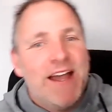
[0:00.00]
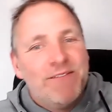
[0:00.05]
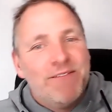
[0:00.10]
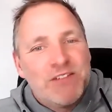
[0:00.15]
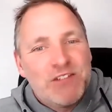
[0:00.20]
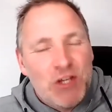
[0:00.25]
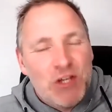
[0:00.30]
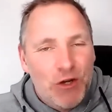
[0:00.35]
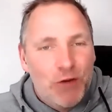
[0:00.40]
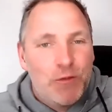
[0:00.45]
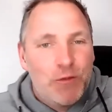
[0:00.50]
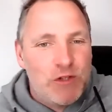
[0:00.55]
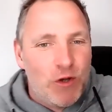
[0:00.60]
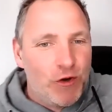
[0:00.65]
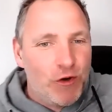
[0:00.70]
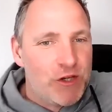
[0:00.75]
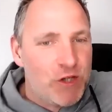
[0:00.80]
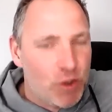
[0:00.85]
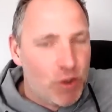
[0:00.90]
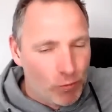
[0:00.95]
So we're
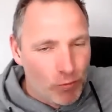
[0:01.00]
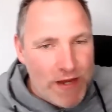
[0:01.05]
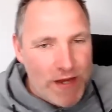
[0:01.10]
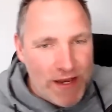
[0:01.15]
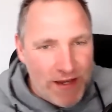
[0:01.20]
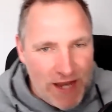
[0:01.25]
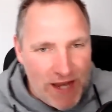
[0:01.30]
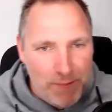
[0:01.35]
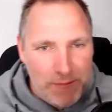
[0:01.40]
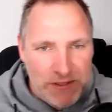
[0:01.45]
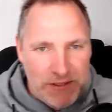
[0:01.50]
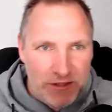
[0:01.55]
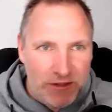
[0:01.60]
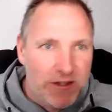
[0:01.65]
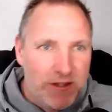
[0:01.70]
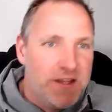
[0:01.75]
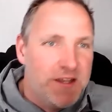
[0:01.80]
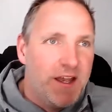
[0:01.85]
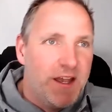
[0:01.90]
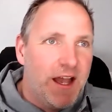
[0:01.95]
talking career capital.
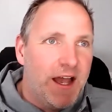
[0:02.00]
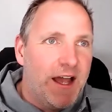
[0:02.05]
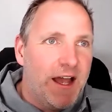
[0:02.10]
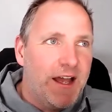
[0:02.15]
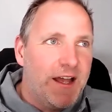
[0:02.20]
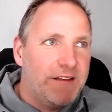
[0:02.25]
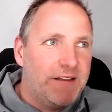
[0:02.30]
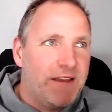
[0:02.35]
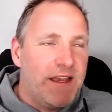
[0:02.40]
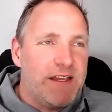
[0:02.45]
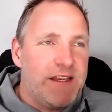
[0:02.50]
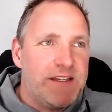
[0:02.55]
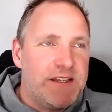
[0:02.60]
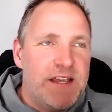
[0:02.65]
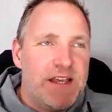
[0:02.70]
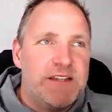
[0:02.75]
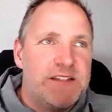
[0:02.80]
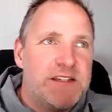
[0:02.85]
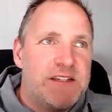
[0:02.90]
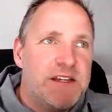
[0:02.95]
And
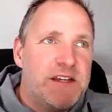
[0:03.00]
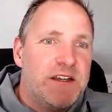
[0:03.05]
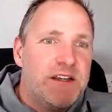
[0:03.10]
it's